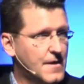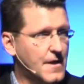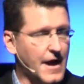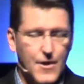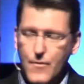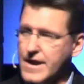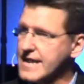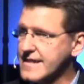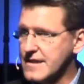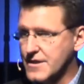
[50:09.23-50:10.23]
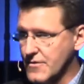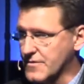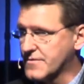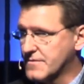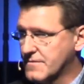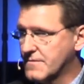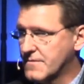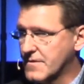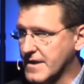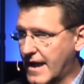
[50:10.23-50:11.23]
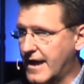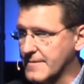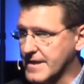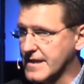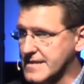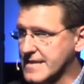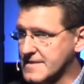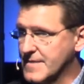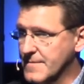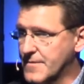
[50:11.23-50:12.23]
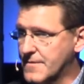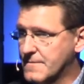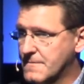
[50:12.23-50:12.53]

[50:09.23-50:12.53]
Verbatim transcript: I don't want anything to do with God because his people